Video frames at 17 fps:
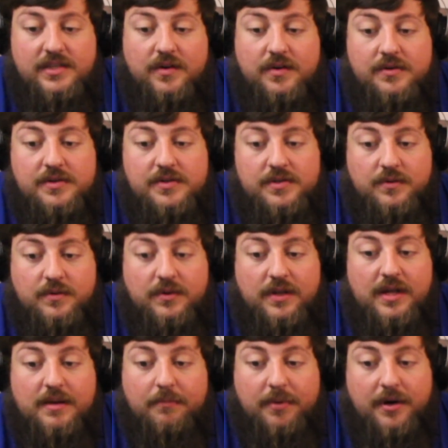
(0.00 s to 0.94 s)
to go to
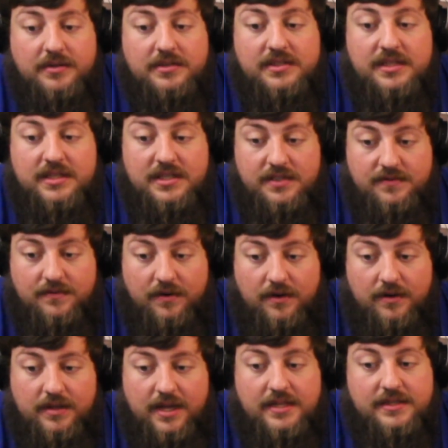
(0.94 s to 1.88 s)
school in person this
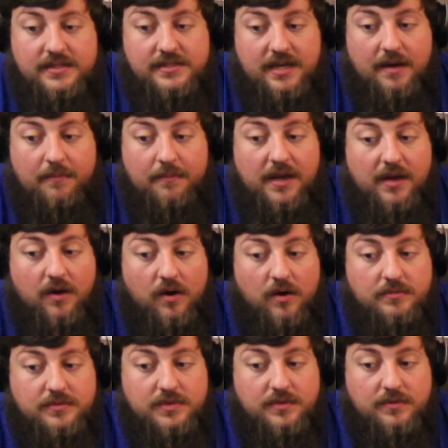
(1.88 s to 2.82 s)
fall and stop being
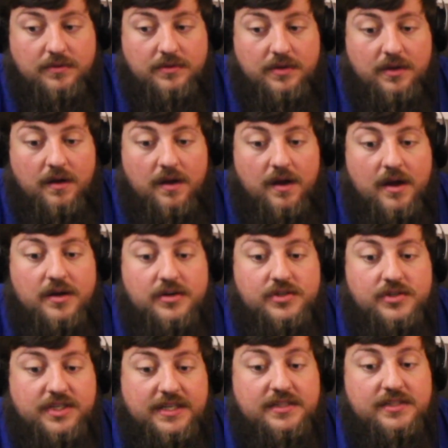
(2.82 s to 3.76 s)
homeschooled.
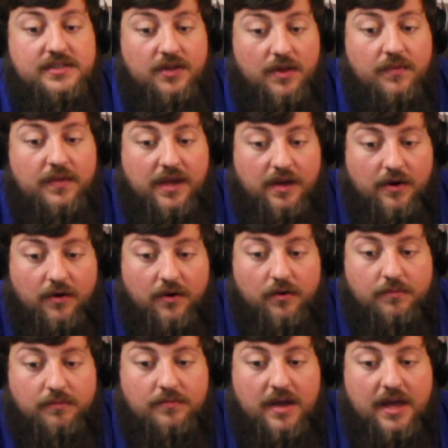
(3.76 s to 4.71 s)
She gets lonely at
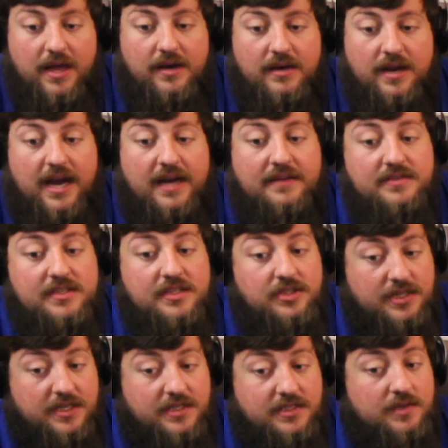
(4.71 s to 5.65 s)
home, and I've
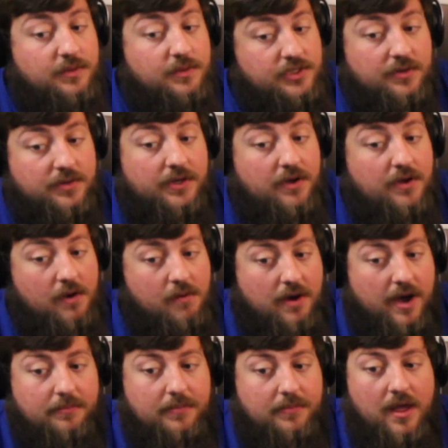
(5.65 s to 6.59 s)
suggested we join a
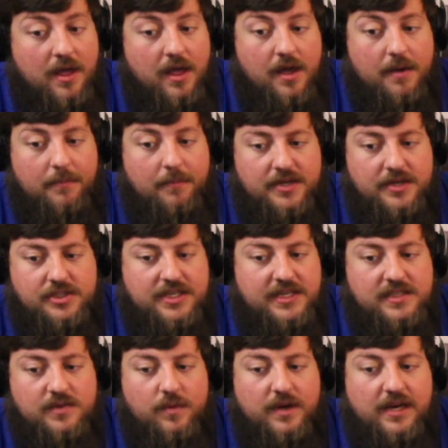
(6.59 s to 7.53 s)
co-op, but she
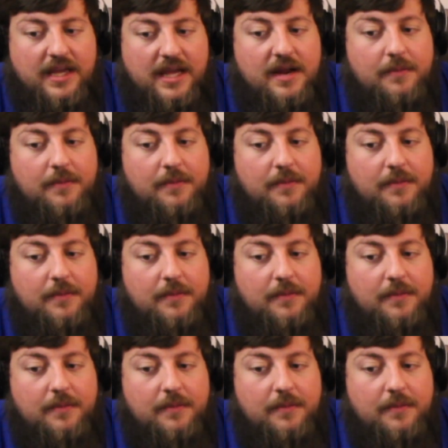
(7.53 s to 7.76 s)
doesn't want to get